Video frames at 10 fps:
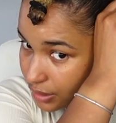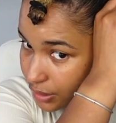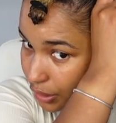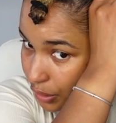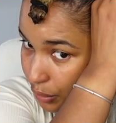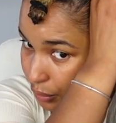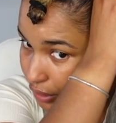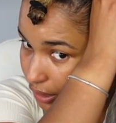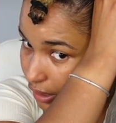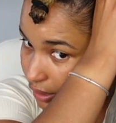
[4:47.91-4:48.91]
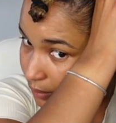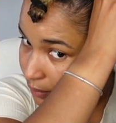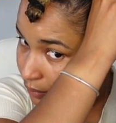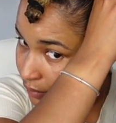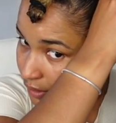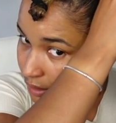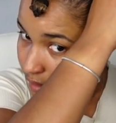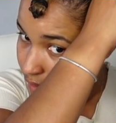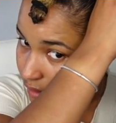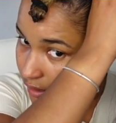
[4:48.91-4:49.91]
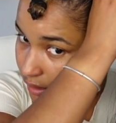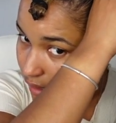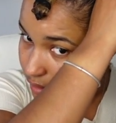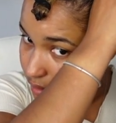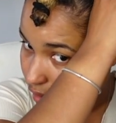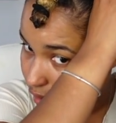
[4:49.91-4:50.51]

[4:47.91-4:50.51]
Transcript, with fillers: secure. So